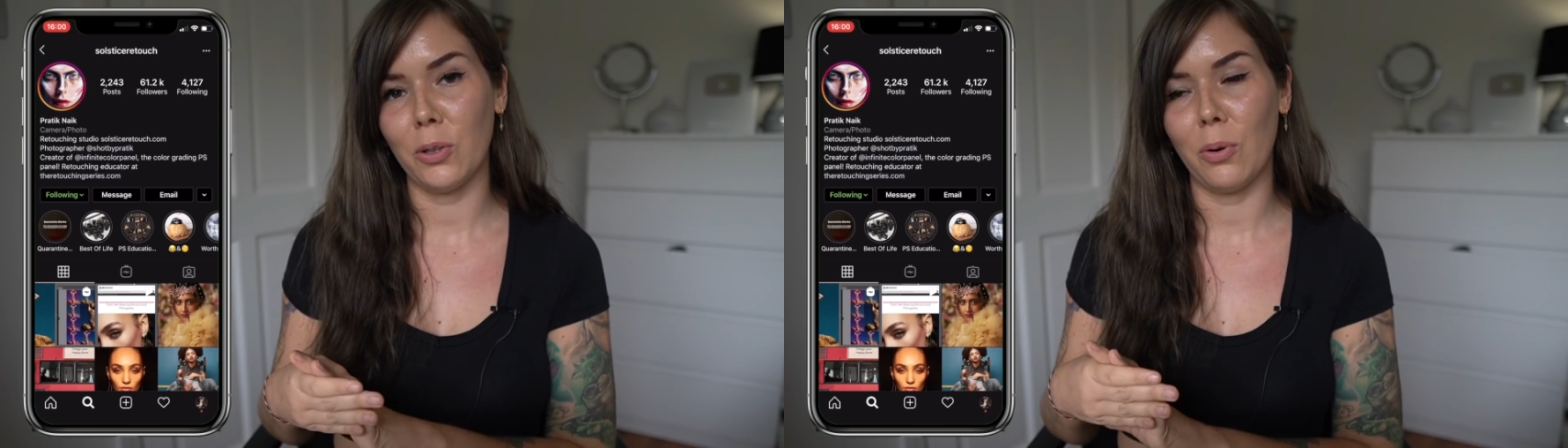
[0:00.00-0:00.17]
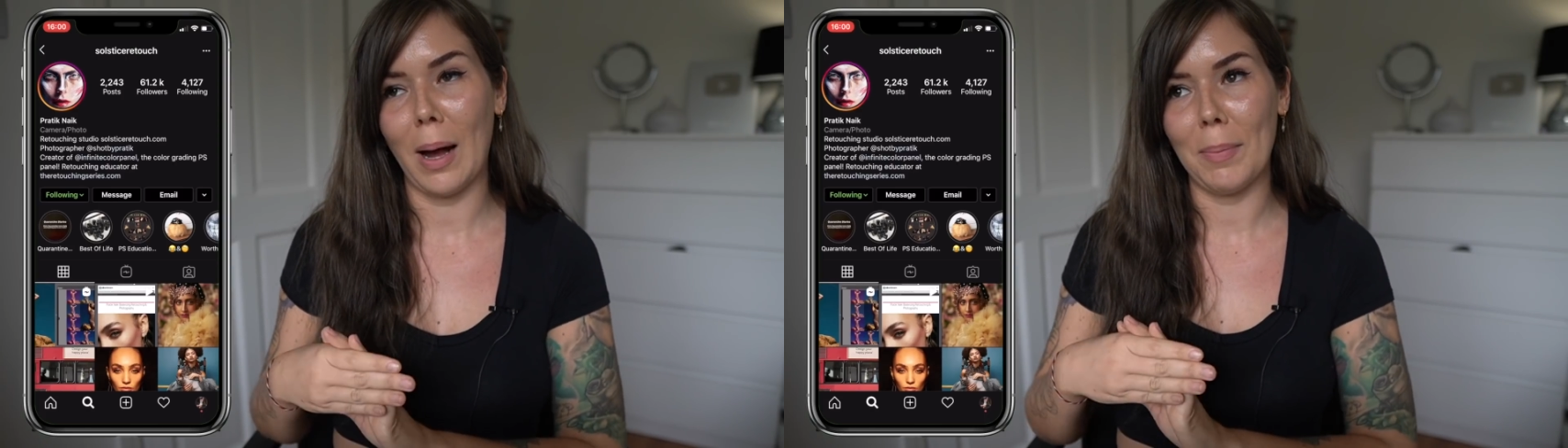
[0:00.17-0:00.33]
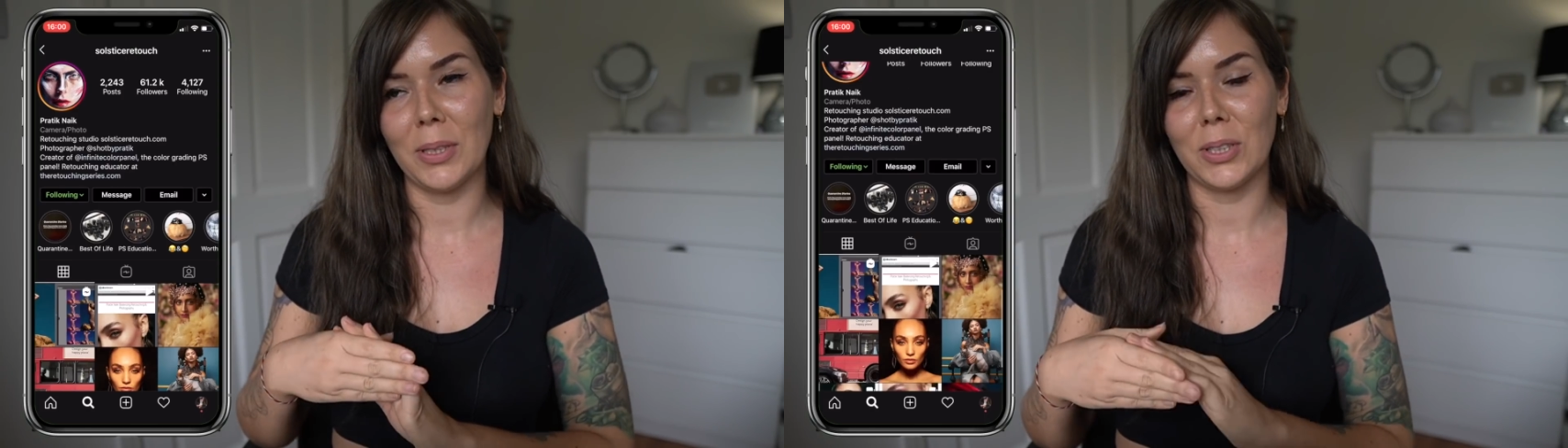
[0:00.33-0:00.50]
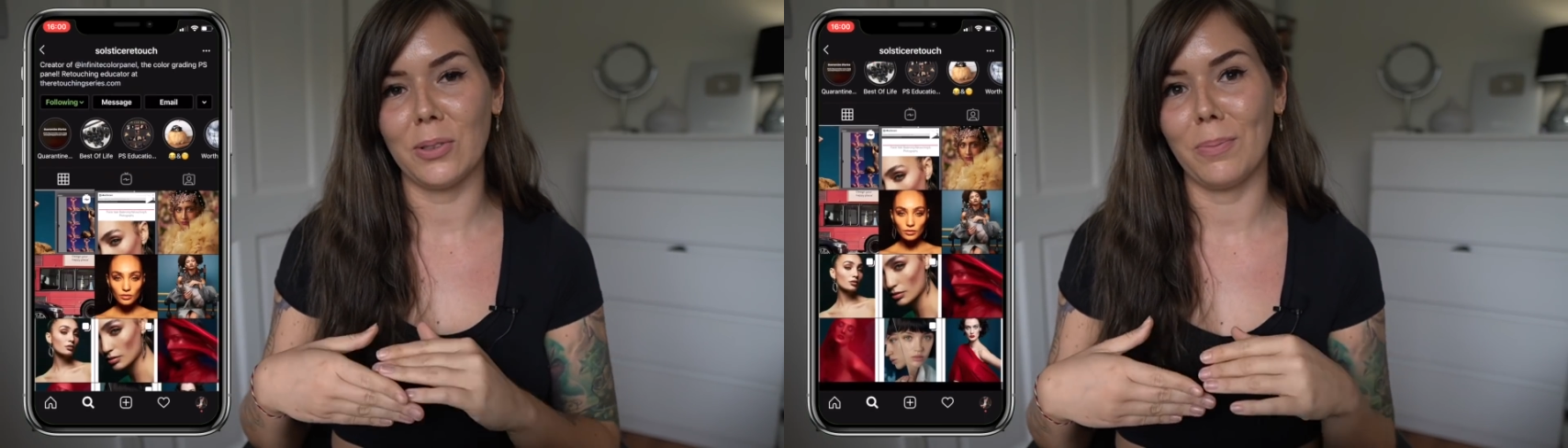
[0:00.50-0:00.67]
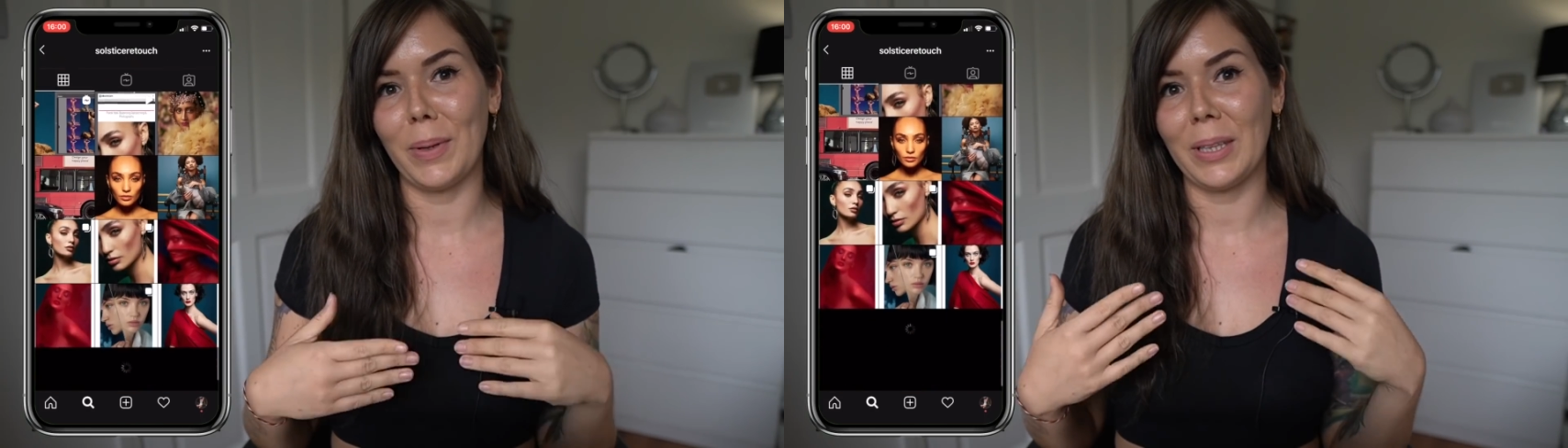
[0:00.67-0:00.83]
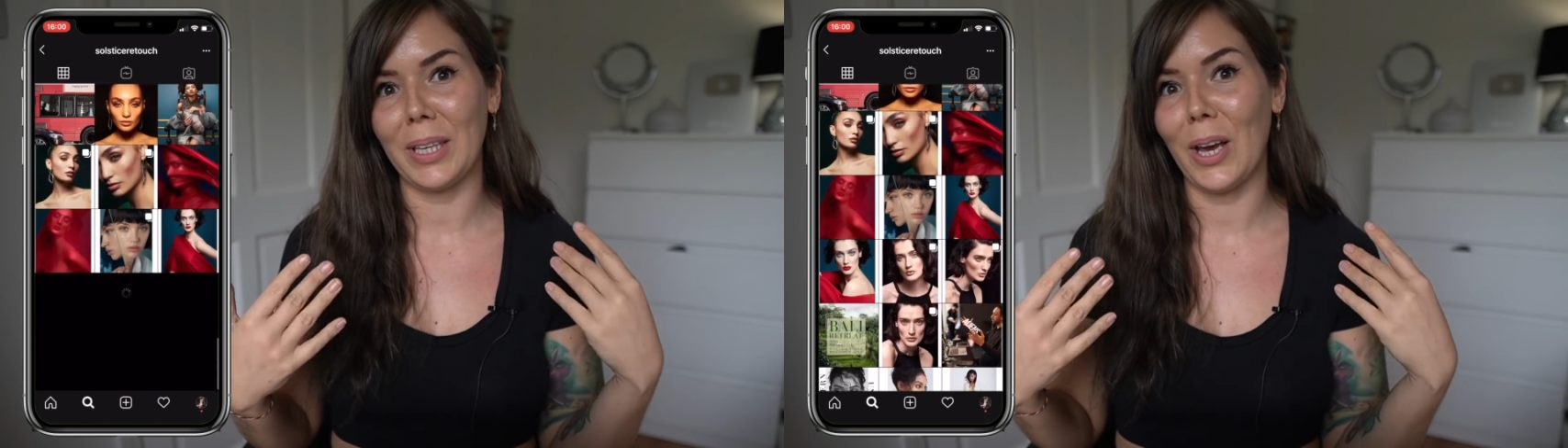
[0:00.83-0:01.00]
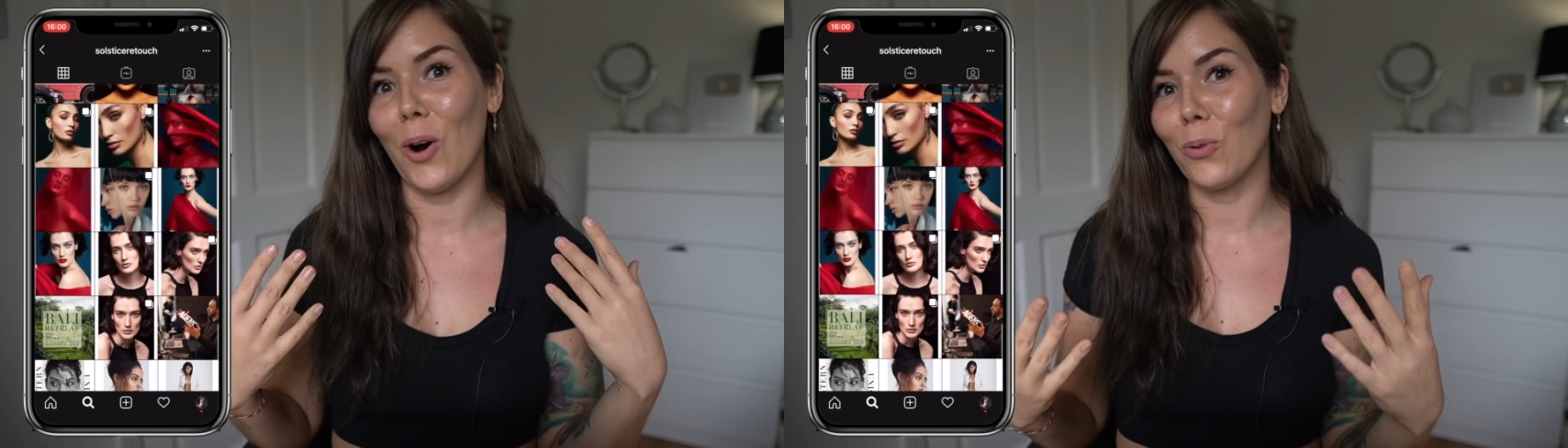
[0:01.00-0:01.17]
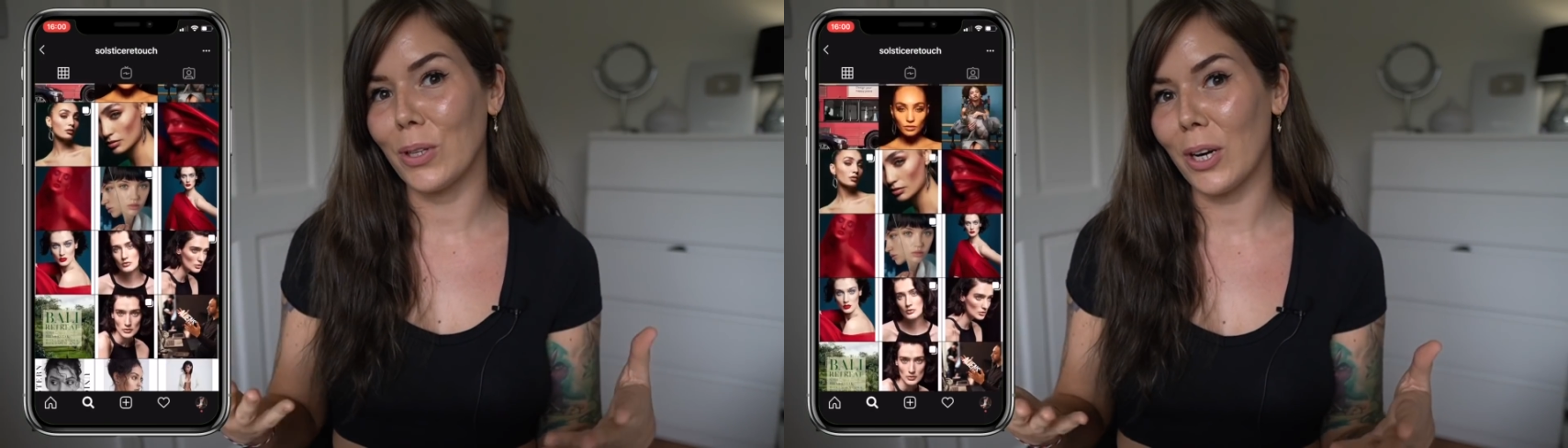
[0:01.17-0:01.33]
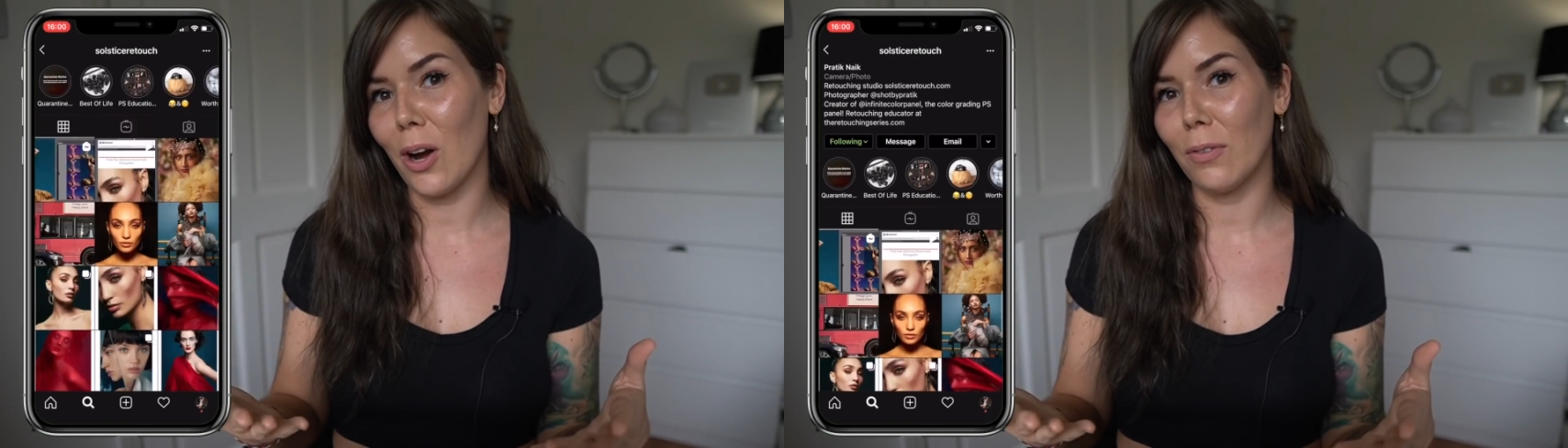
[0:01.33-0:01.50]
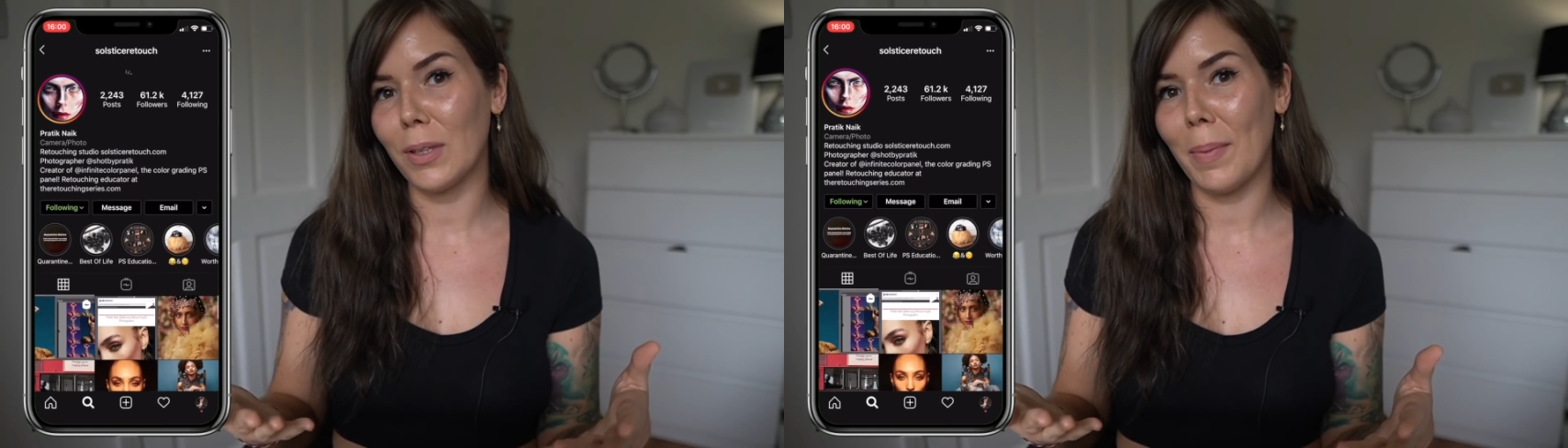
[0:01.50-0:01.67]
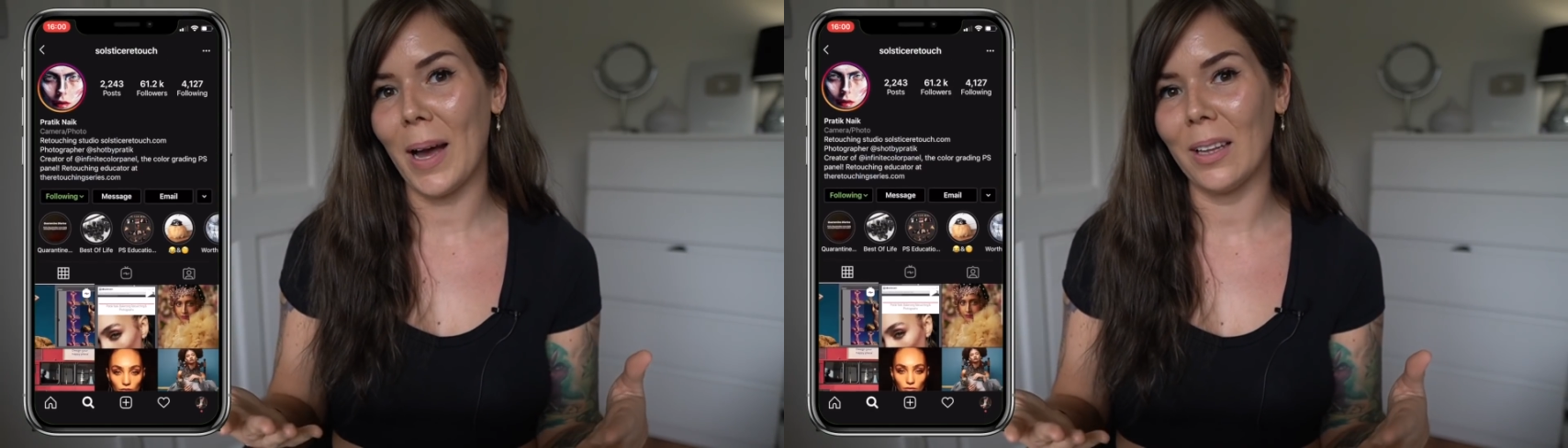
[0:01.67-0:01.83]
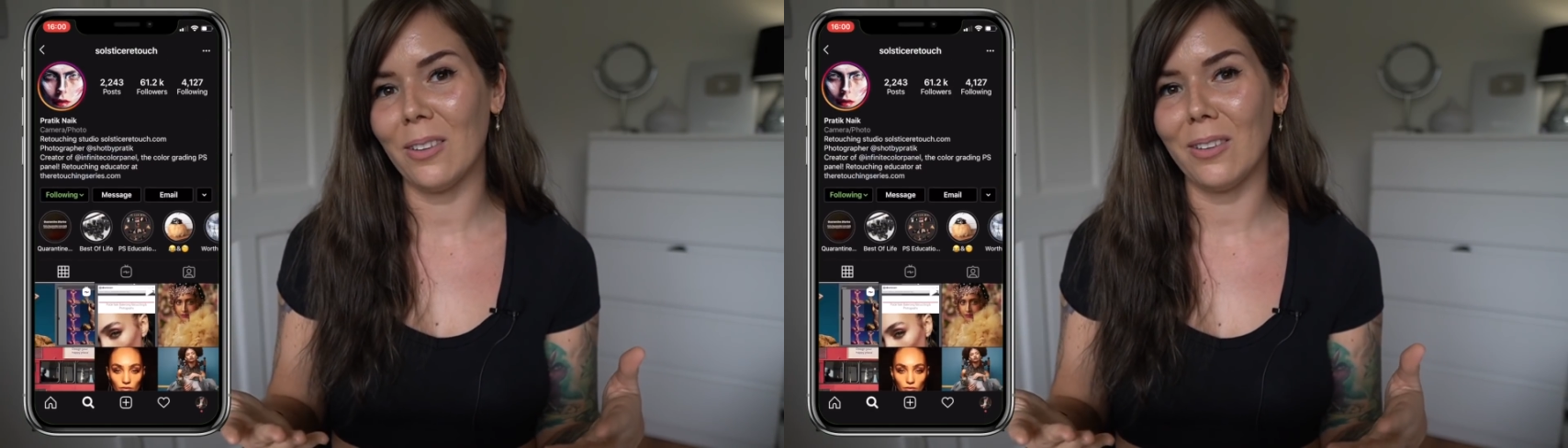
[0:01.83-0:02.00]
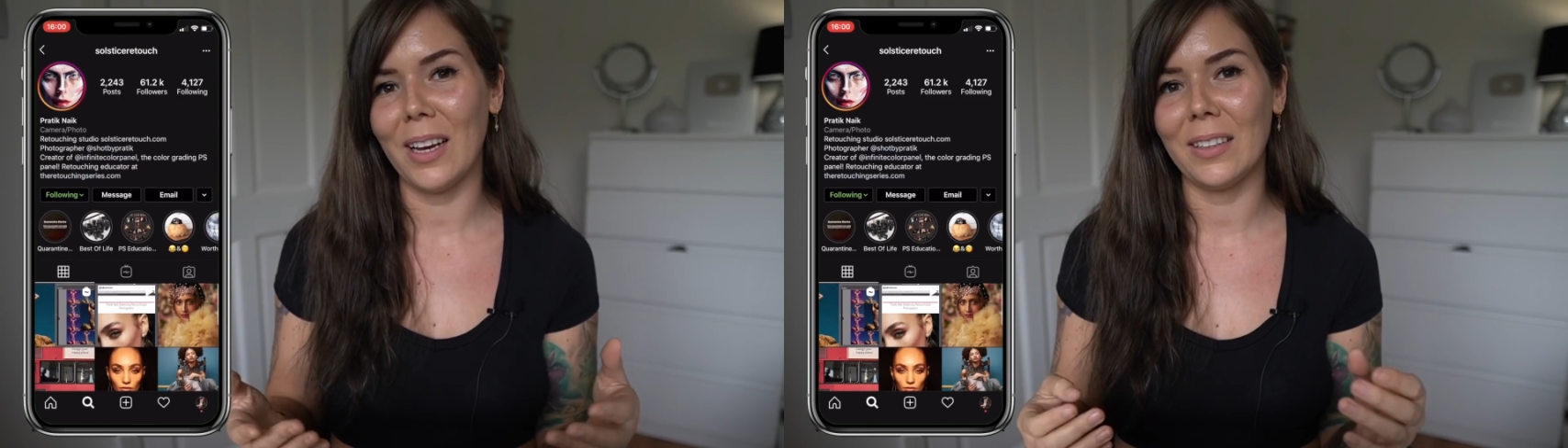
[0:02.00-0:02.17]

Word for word: who happens to be the owner of the panel,